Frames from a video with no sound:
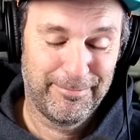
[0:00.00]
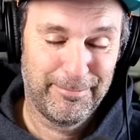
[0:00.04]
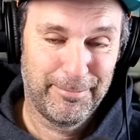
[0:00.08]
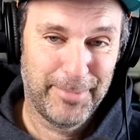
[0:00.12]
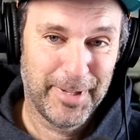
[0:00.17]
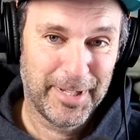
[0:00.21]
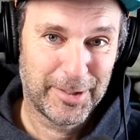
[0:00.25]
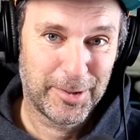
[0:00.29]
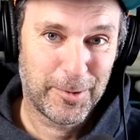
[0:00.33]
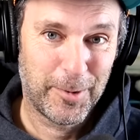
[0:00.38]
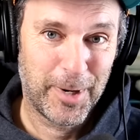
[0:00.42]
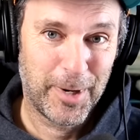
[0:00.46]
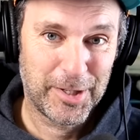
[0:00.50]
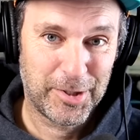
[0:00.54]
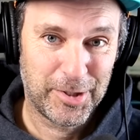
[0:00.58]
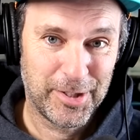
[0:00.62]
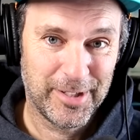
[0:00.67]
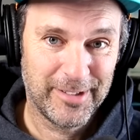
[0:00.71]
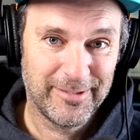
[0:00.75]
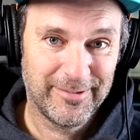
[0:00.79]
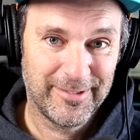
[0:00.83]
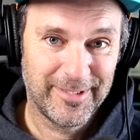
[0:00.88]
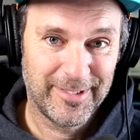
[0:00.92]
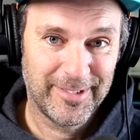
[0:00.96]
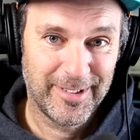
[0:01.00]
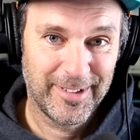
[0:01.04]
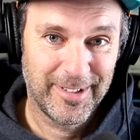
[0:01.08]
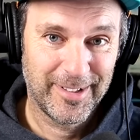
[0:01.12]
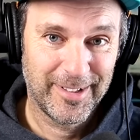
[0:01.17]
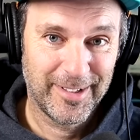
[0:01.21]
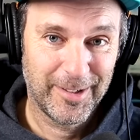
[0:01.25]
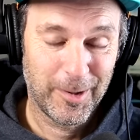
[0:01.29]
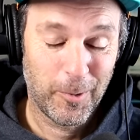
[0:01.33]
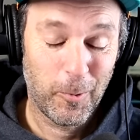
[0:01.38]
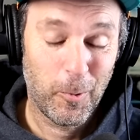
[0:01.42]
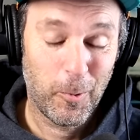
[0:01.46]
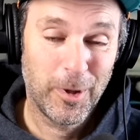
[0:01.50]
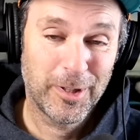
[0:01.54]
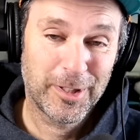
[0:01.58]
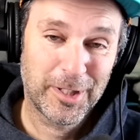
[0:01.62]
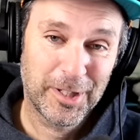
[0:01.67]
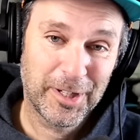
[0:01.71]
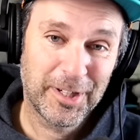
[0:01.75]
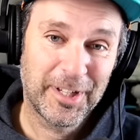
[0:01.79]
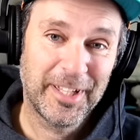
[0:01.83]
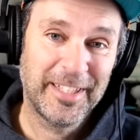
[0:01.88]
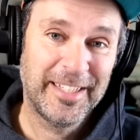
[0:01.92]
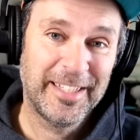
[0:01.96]
Biggest question: What
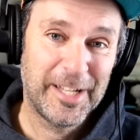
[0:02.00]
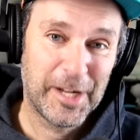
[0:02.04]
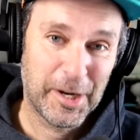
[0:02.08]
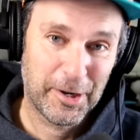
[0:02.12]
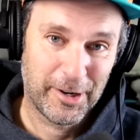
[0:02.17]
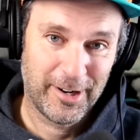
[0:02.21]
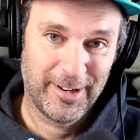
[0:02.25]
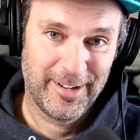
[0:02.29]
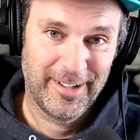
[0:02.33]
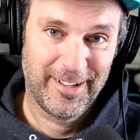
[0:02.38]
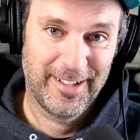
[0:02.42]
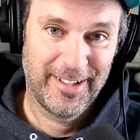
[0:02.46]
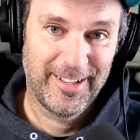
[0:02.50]
took a year?